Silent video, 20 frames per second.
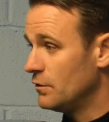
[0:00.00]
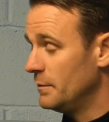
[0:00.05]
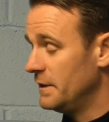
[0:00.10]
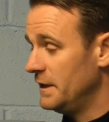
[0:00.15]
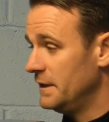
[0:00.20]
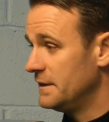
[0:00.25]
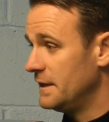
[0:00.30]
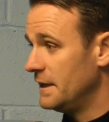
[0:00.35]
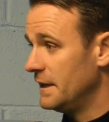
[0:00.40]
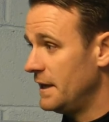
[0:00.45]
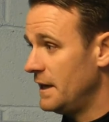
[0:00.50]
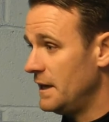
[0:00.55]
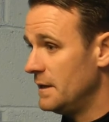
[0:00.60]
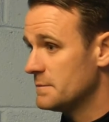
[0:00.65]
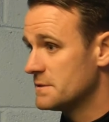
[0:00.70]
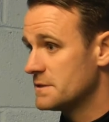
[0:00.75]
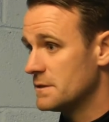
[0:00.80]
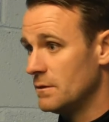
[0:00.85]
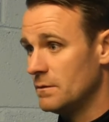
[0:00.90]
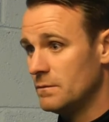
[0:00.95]
coming into the
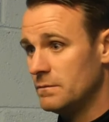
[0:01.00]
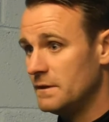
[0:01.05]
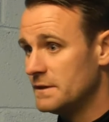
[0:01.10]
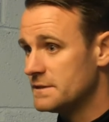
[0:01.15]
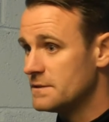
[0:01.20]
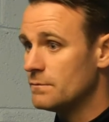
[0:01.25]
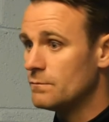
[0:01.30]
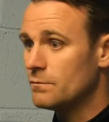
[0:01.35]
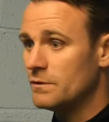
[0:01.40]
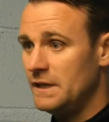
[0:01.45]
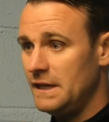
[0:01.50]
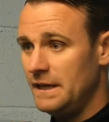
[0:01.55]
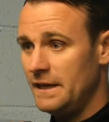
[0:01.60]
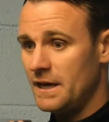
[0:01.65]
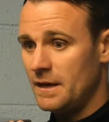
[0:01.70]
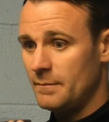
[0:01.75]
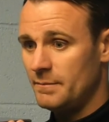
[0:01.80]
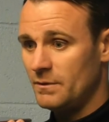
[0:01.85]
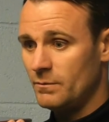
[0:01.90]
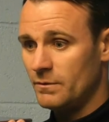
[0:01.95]
game. So I'm listen, really
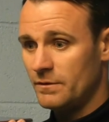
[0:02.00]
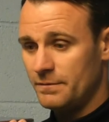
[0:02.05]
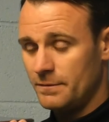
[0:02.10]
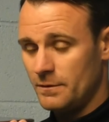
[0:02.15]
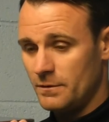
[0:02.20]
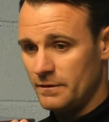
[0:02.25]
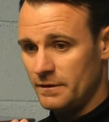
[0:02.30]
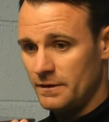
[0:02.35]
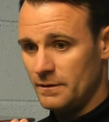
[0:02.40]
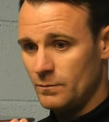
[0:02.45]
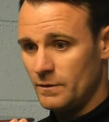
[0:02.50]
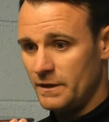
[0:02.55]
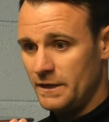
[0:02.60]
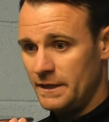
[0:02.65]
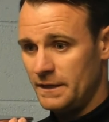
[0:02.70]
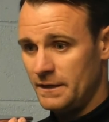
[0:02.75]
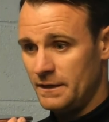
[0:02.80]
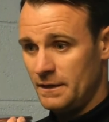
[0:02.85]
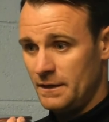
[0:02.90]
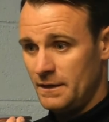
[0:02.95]
happy with a 4 0
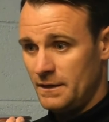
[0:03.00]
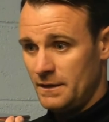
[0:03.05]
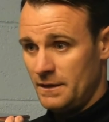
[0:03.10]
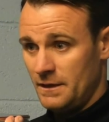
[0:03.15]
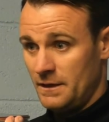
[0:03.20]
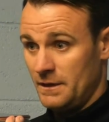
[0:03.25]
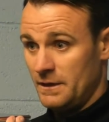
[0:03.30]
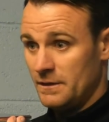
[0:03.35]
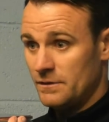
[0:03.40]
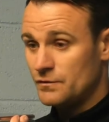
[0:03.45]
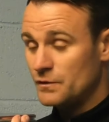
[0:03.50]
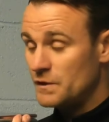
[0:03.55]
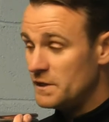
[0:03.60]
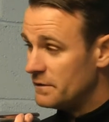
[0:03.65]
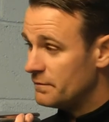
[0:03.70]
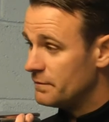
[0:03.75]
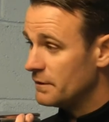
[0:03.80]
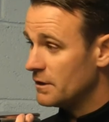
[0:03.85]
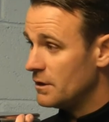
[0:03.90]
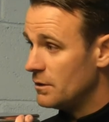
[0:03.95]
win. Three
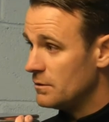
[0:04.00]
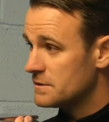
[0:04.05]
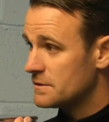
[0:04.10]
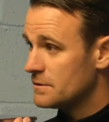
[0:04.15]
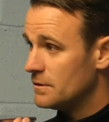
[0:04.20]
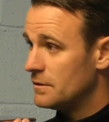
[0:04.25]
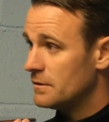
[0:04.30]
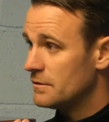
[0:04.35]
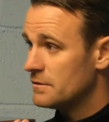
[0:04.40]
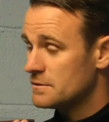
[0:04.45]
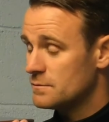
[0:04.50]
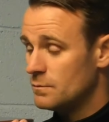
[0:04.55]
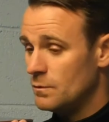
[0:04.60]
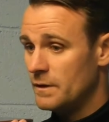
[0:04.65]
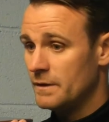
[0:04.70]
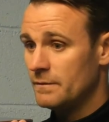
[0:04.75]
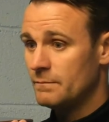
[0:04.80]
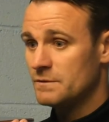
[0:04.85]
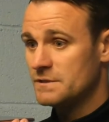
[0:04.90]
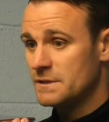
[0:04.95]
different goal scorers.
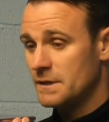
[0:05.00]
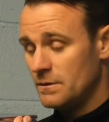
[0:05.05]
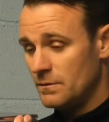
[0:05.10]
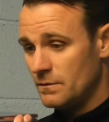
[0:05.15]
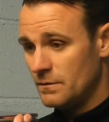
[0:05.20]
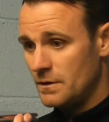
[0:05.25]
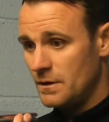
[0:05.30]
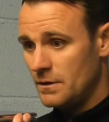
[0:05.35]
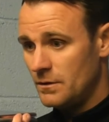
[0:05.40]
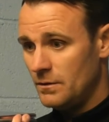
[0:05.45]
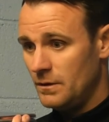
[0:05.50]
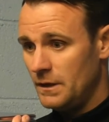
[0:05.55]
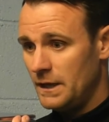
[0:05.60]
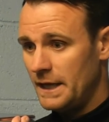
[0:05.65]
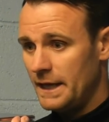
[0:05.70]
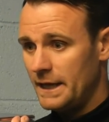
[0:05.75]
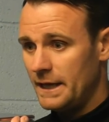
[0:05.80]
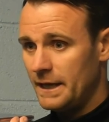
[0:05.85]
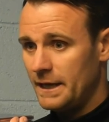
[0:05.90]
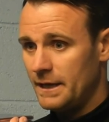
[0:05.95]
One was an own goal.
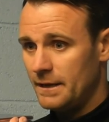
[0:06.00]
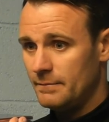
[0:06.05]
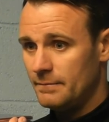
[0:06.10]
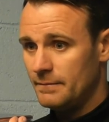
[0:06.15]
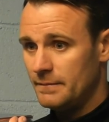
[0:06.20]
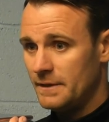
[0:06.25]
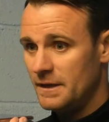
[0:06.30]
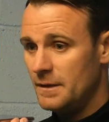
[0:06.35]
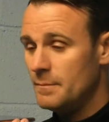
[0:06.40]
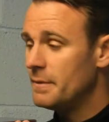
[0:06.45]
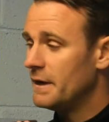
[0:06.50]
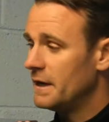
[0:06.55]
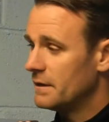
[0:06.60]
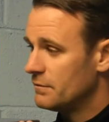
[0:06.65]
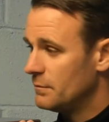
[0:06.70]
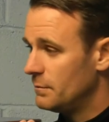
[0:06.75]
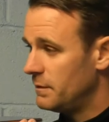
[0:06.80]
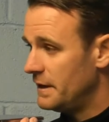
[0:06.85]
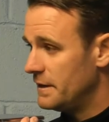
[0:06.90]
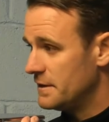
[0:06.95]
Um, impact
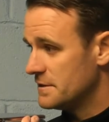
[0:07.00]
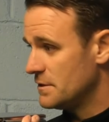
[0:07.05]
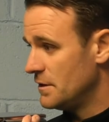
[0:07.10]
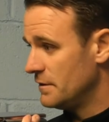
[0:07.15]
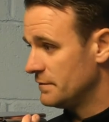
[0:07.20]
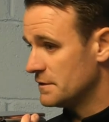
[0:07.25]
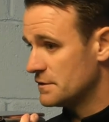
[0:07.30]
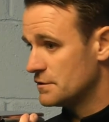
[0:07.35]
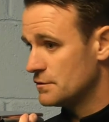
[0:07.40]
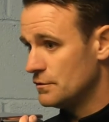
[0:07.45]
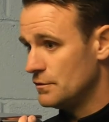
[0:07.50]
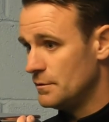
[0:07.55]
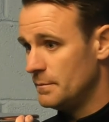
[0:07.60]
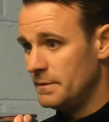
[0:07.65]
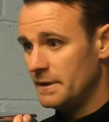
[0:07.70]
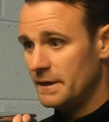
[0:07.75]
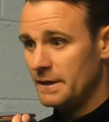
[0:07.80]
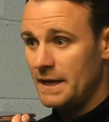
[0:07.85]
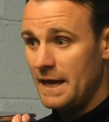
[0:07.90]
from players off the sub